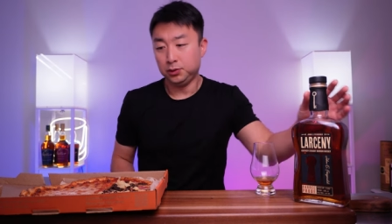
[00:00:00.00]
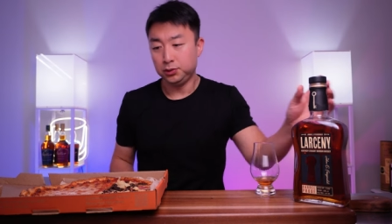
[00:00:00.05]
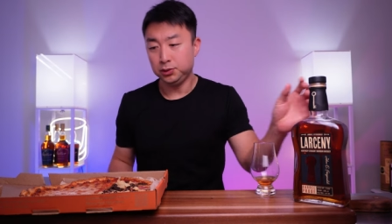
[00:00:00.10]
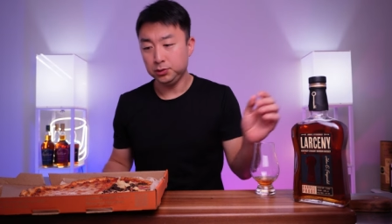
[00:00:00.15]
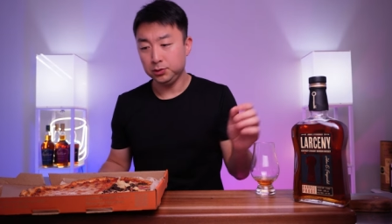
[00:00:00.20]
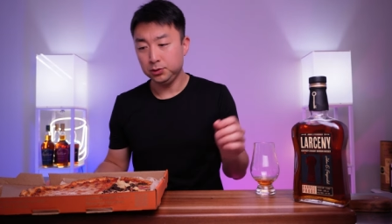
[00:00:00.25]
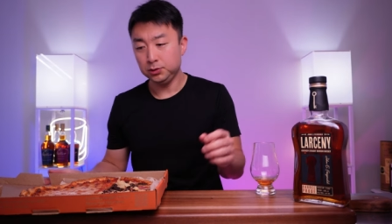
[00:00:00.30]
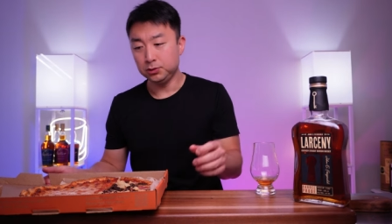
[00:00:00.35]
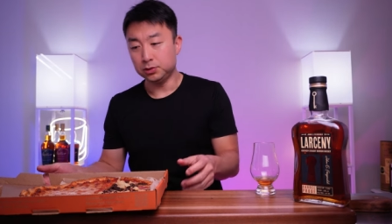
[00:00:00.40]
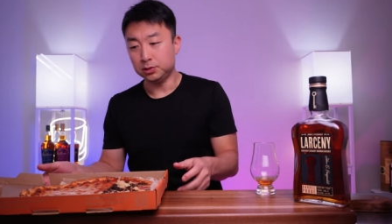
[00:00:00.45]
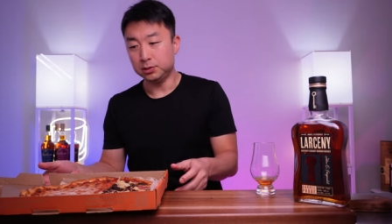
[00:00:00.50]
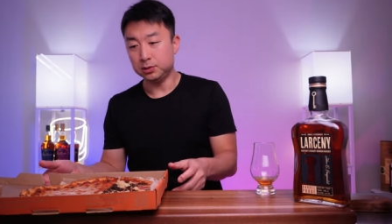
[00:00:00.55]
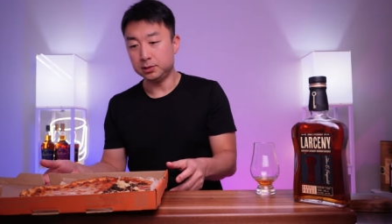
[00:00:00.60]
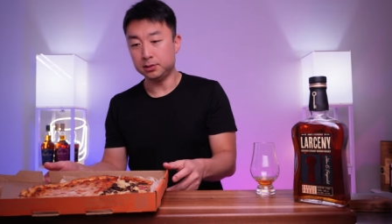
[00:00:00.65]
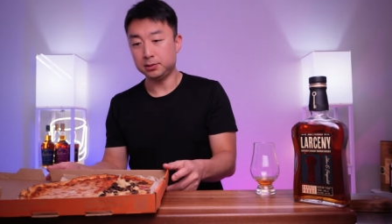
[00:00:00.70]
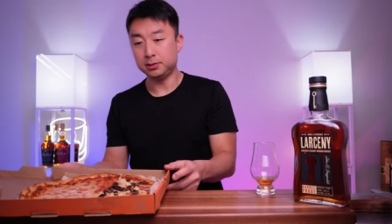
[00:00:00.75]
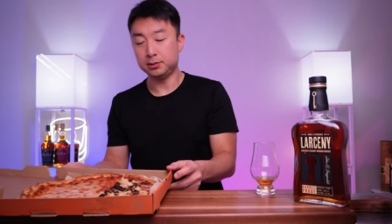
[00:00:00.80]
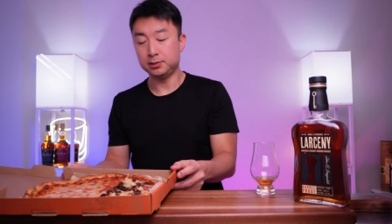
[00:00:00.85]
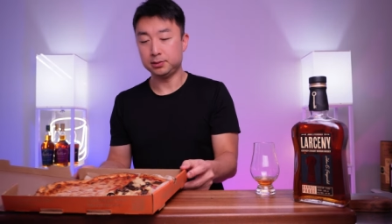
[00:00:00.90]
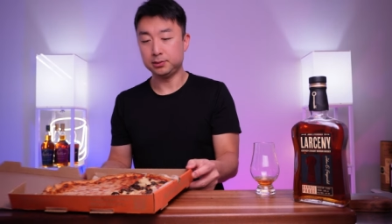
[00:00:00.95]
Whew.
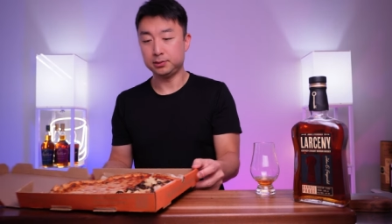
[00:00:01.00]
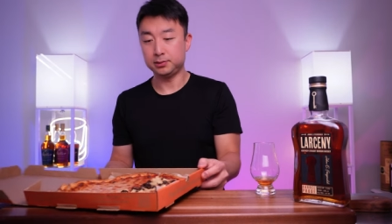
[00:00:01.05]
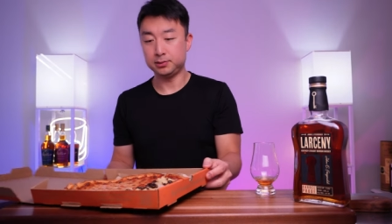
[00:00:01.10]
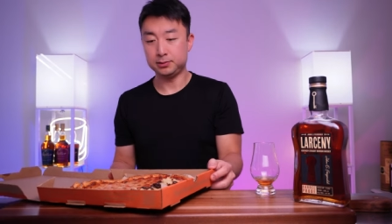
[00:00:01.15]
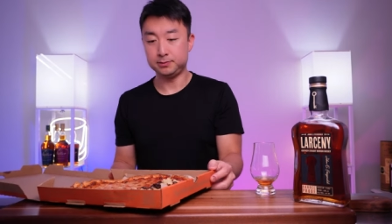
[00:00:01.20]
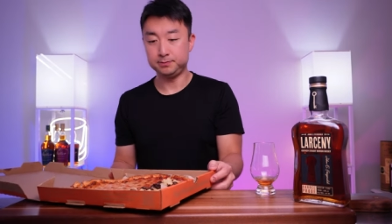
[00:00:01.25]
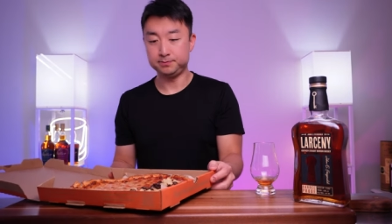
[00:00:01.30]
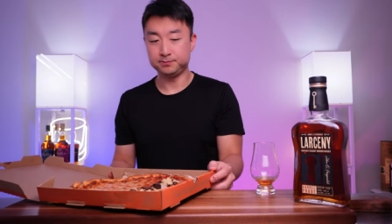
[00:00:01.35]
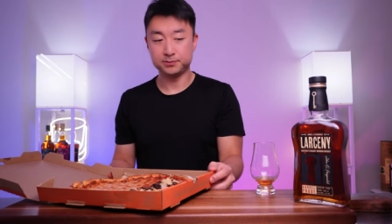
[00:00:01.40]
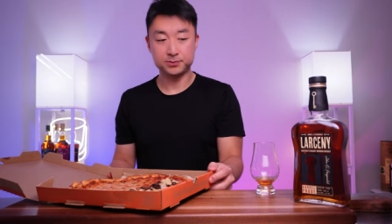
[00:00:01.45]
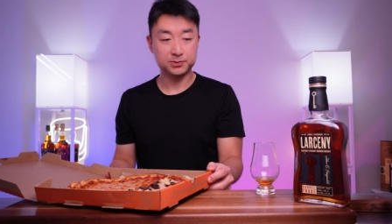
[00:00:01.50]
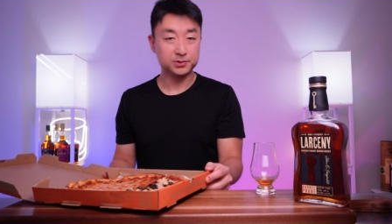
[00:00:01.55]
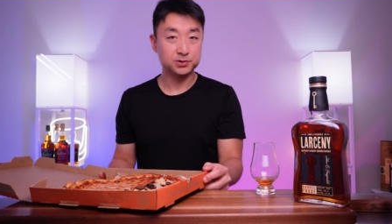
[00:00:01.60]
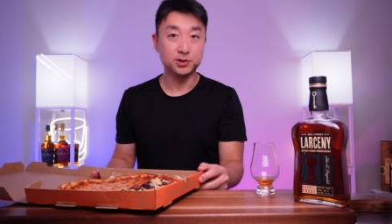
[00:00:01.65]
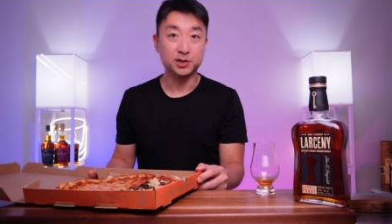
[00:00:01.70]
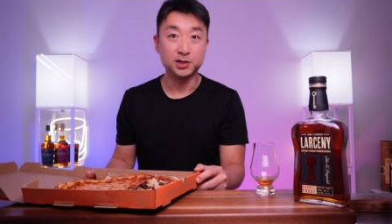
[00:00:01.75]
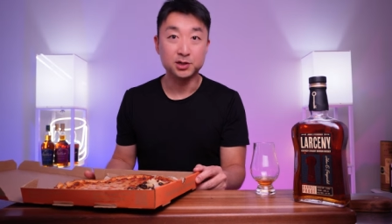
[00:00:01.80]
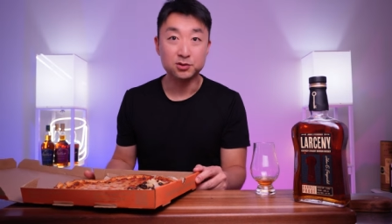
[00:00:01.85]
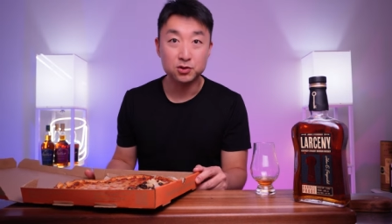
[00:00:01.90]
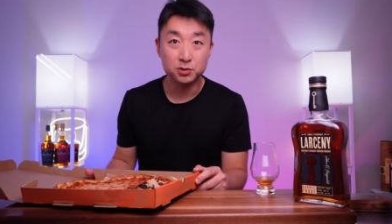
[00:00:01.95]

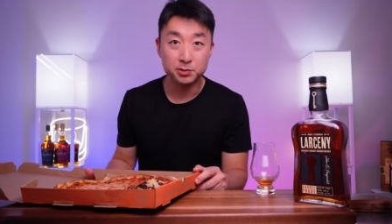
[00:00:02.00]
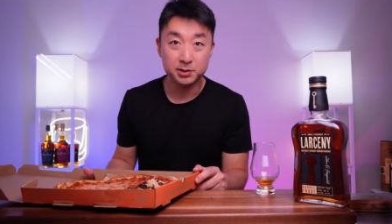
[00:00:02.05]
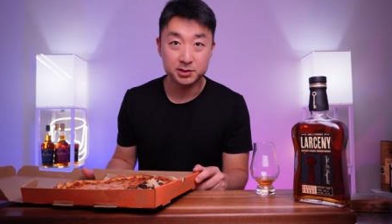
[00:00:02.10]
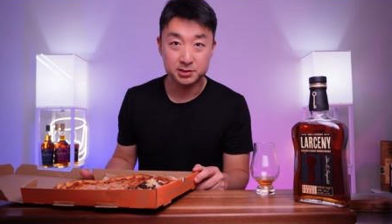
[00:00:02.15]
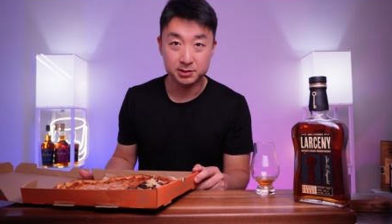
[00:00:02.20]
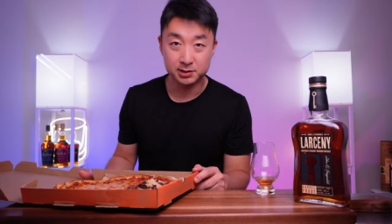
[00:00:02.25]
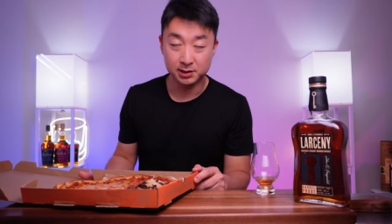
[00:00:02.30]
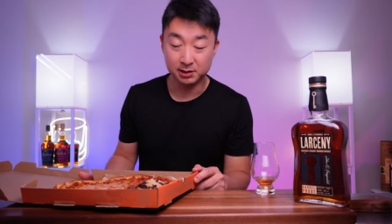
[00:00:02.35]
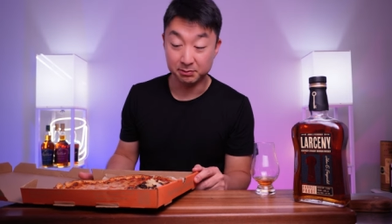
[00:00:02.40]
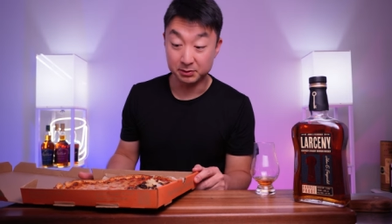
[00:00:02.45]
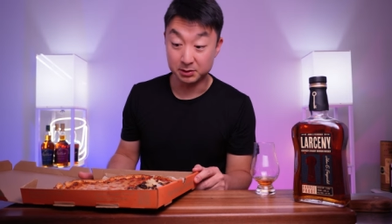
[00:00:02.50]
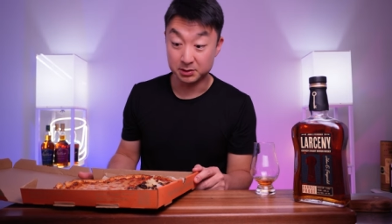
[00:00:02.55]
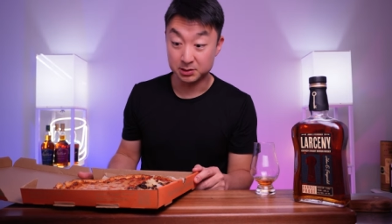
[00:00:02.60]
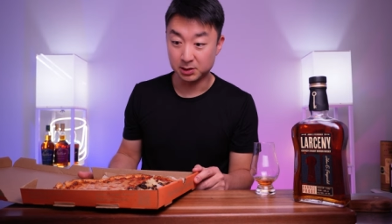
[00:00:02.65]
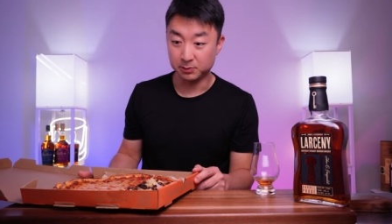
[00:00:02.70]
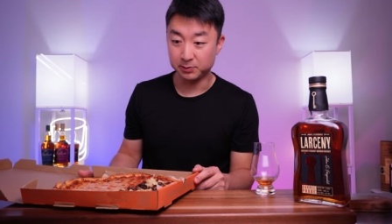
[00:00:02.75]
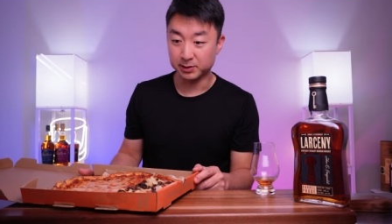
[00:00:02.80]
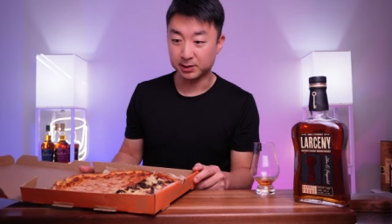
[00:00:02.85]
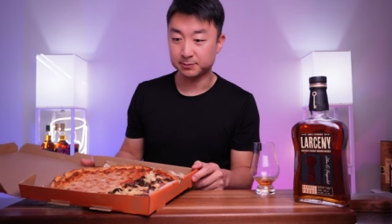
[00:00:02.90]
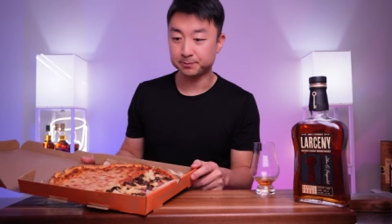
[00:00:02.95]
Drinking too much on an empty
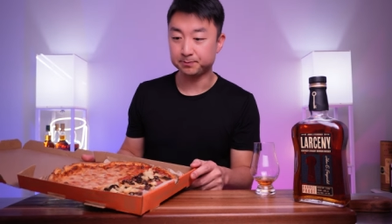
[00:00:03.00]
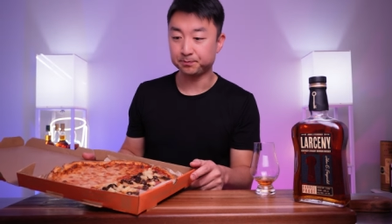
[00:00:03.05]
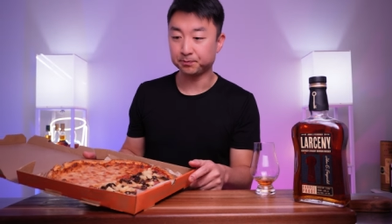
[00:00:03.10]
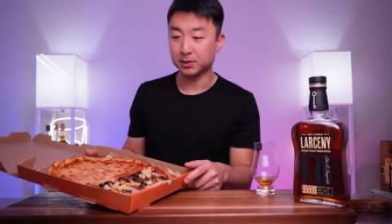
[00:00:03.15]
stomach.